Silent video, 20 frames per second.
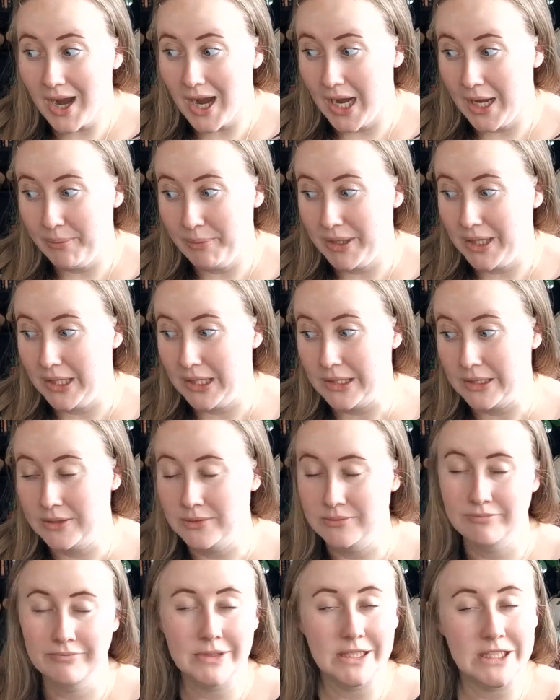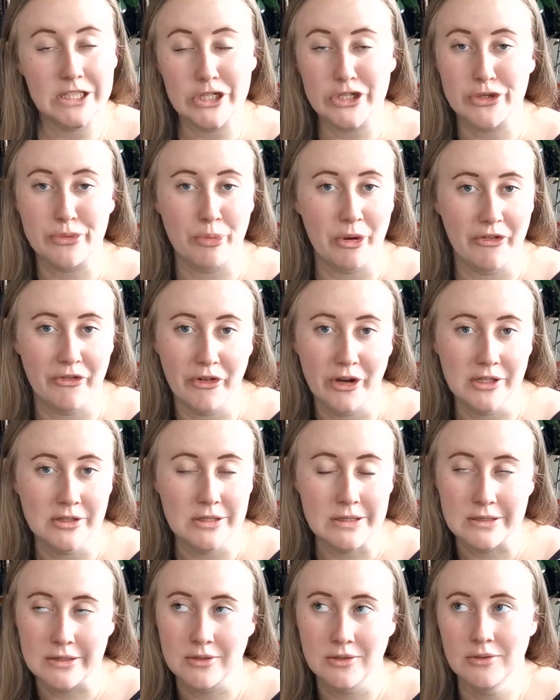I mean, it's just a
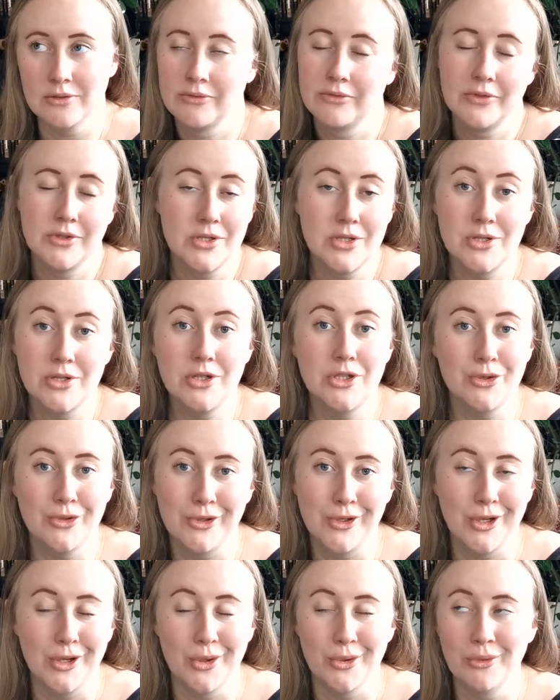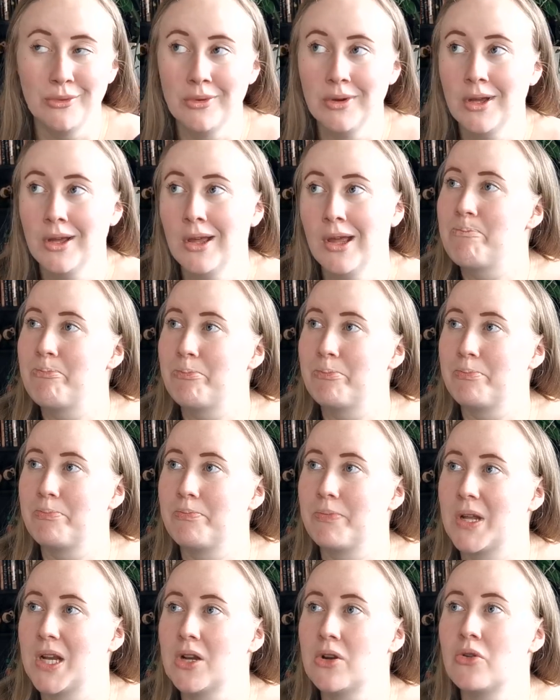preference. You do you.
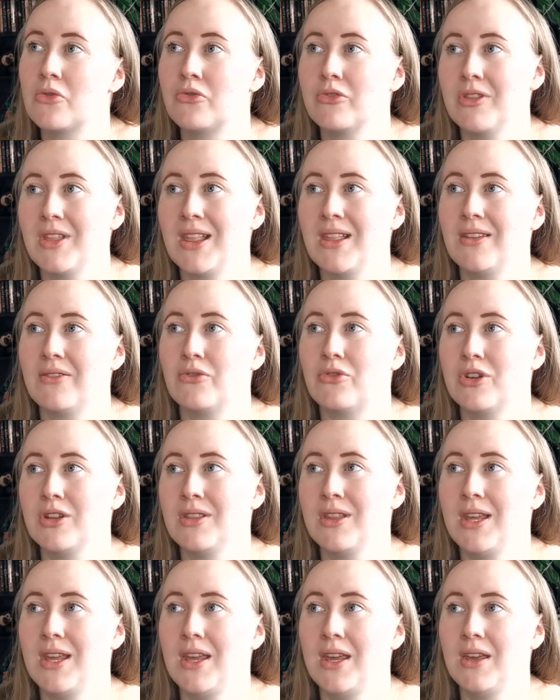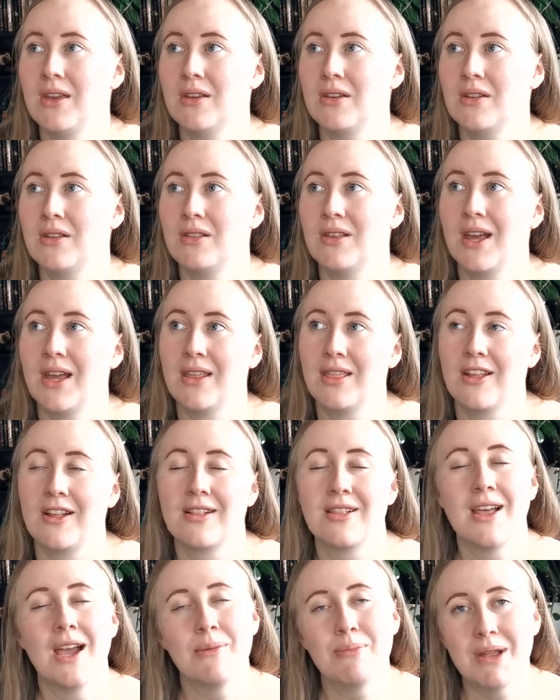But I don't really like the
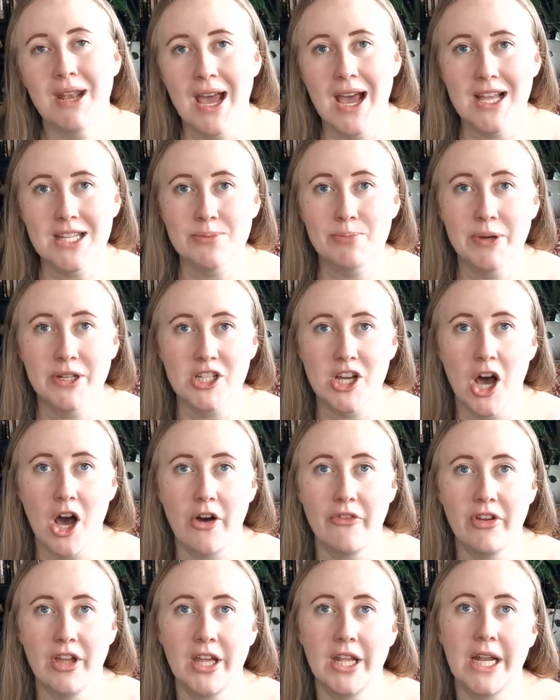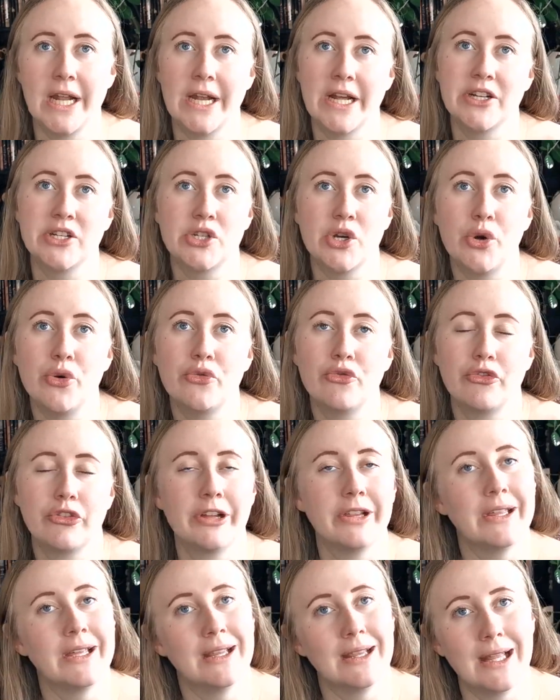climate aspect of it, and I don't
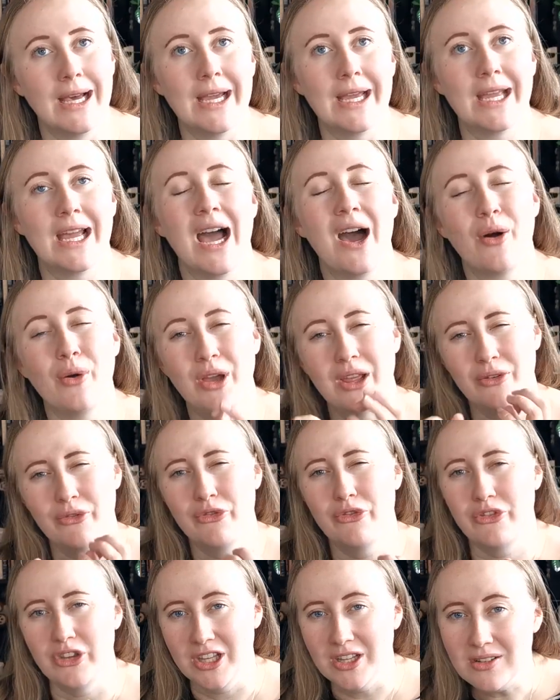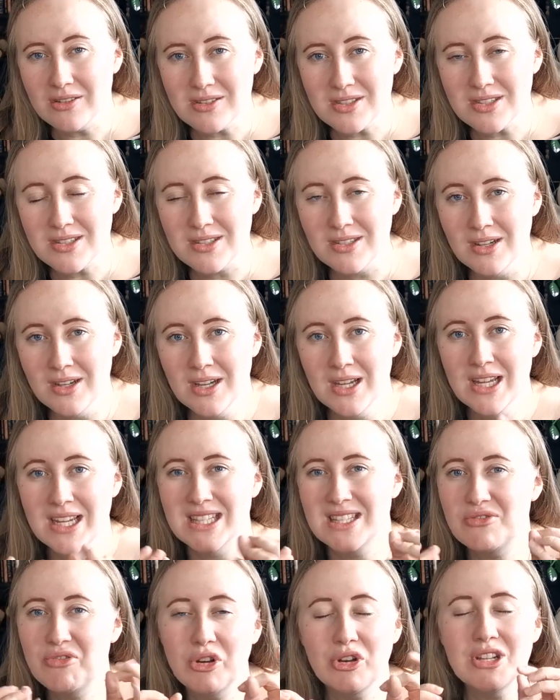really like how it feels.
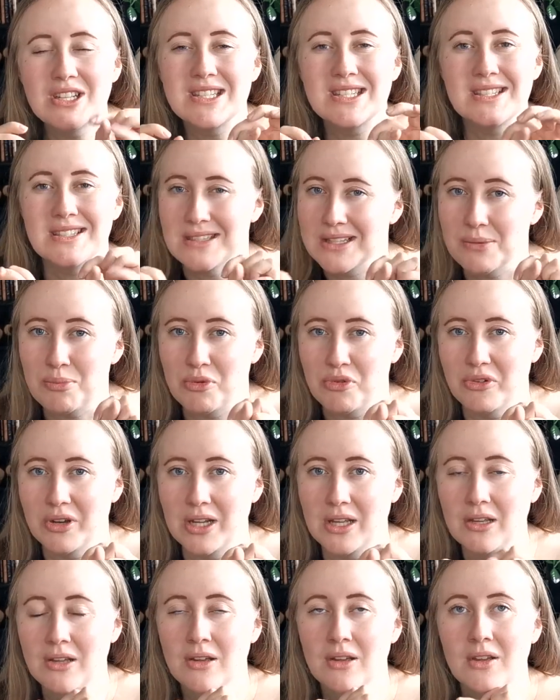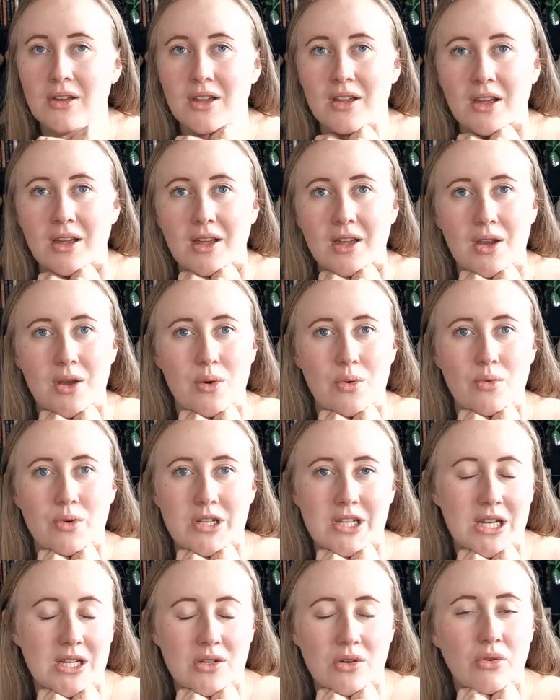It's very slippery,
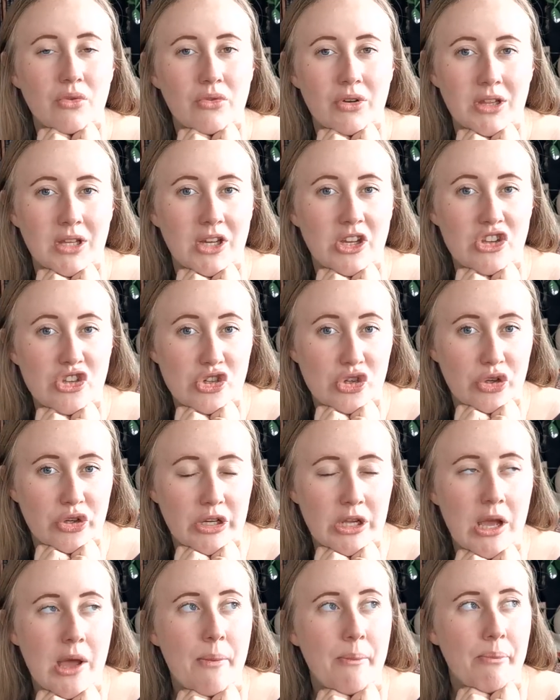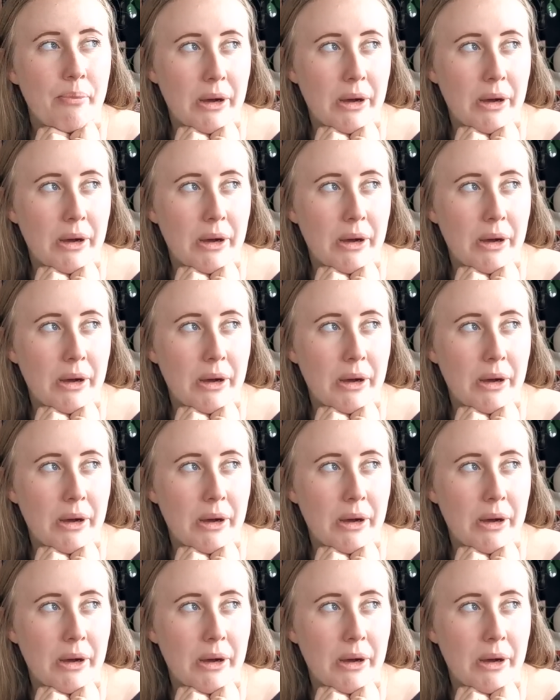which I don't really enjoy.